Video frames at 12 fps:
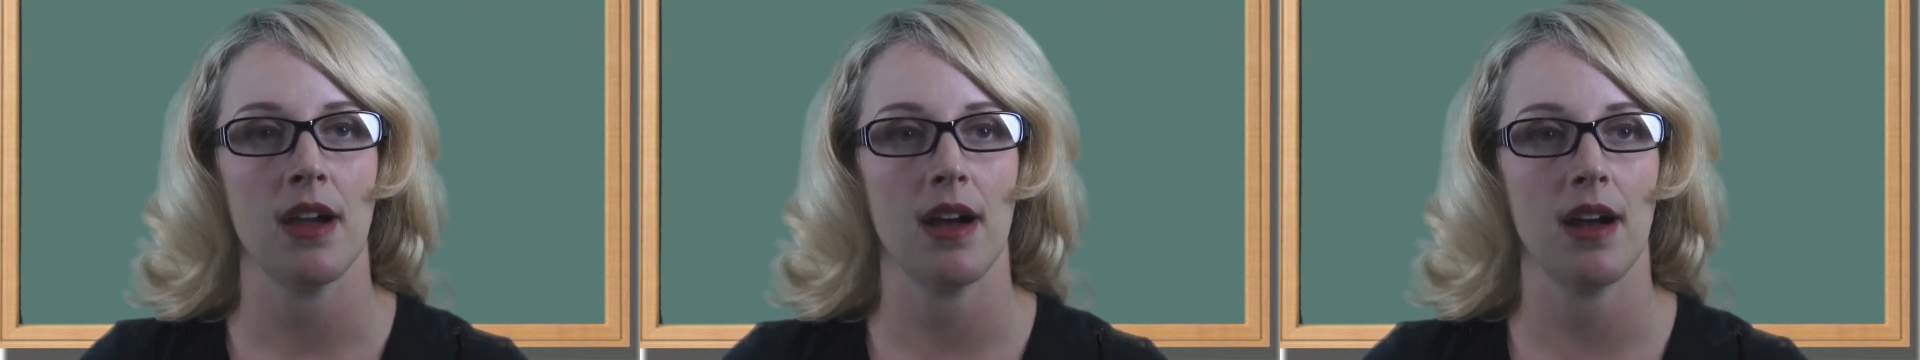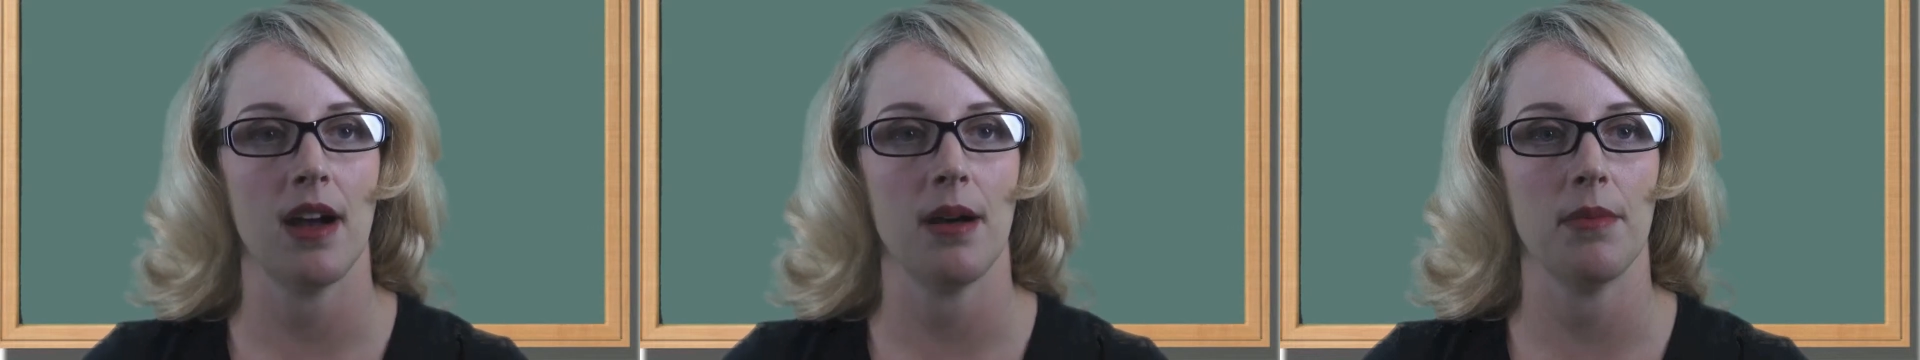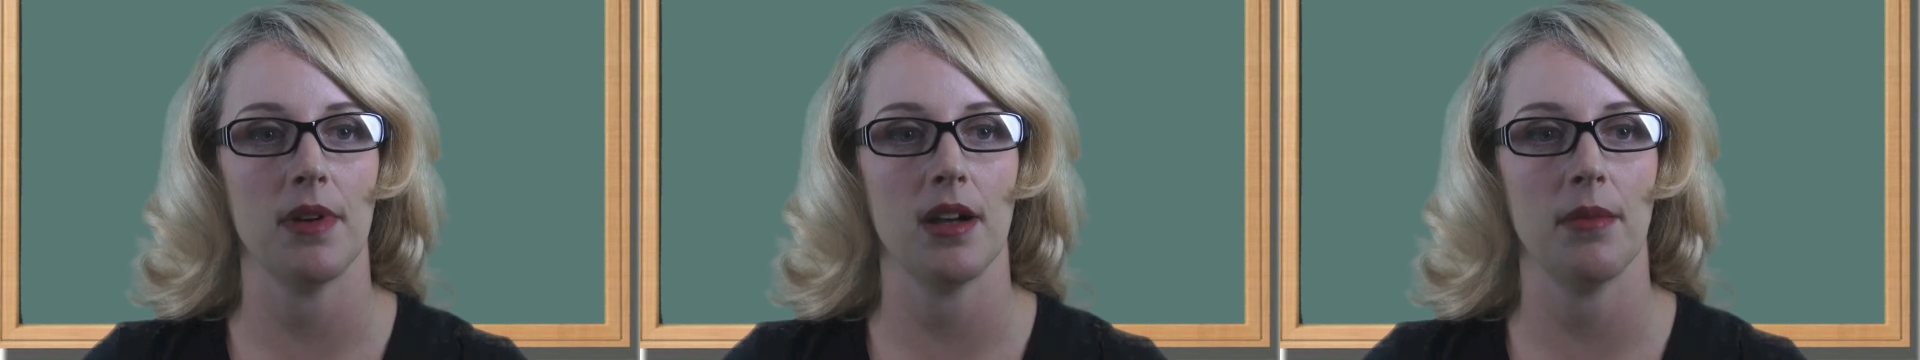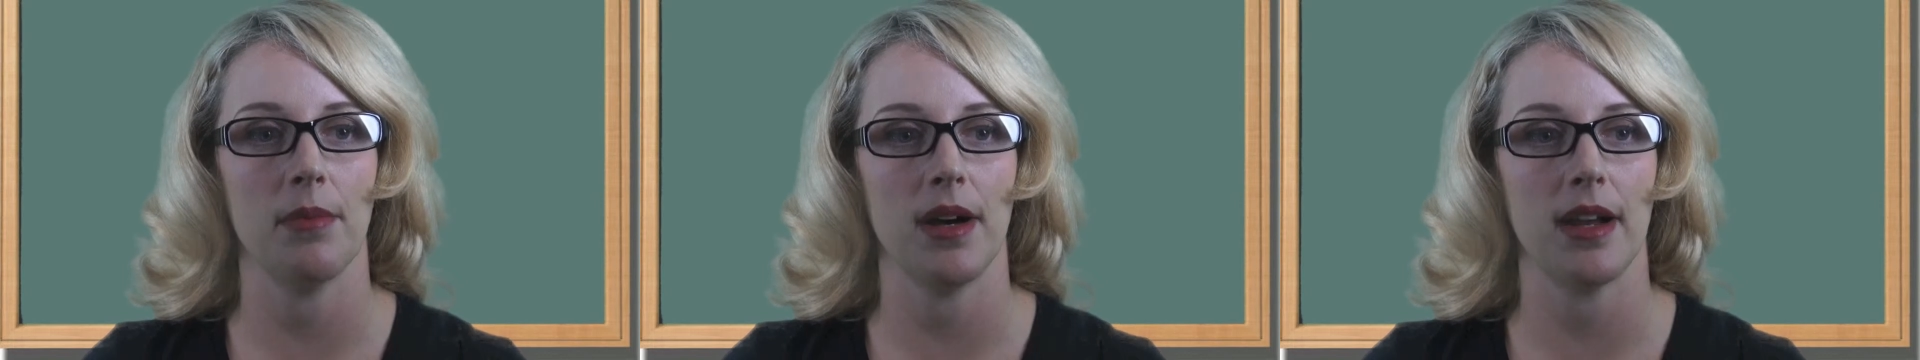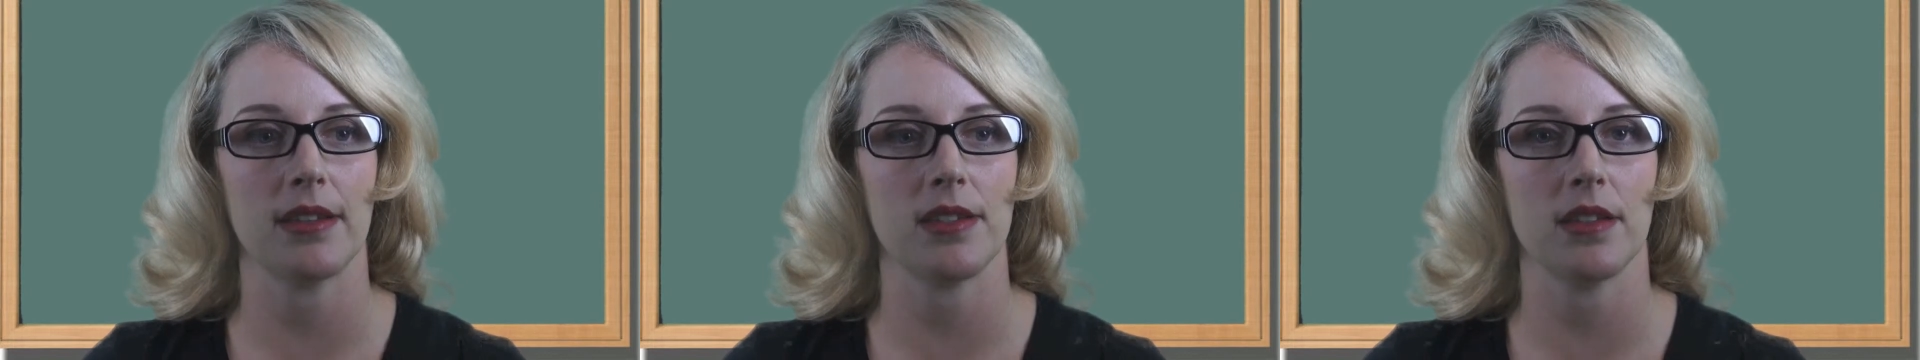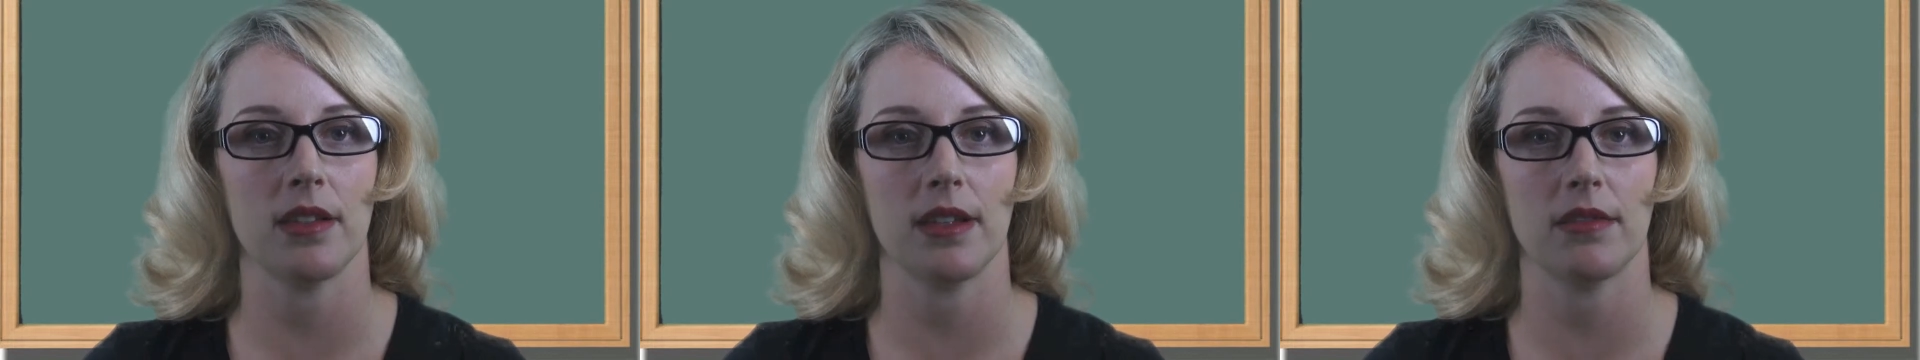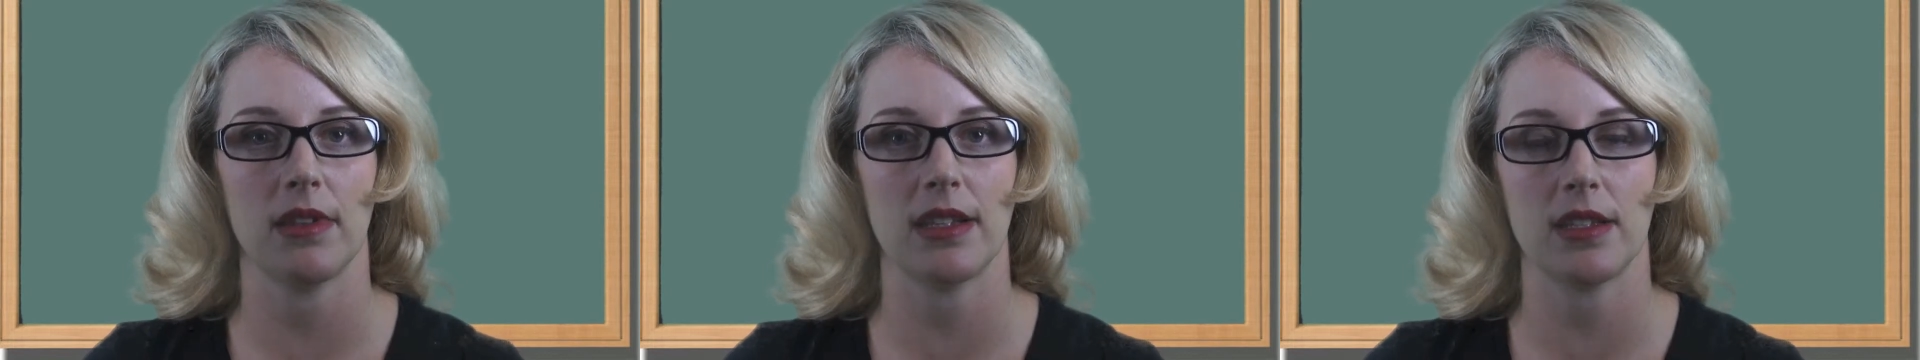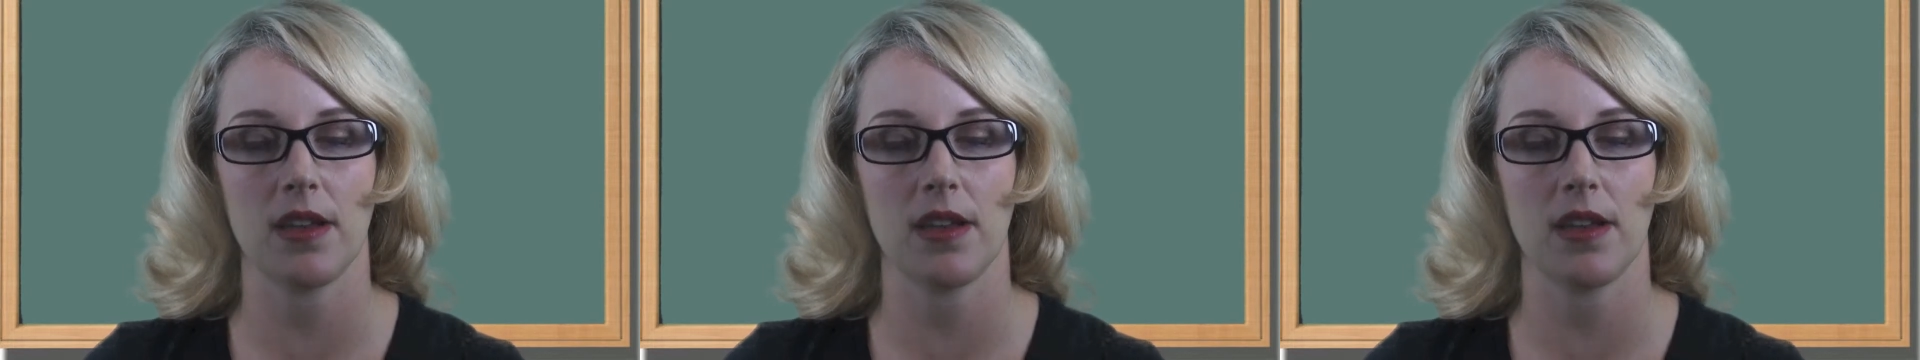Um, but it, it's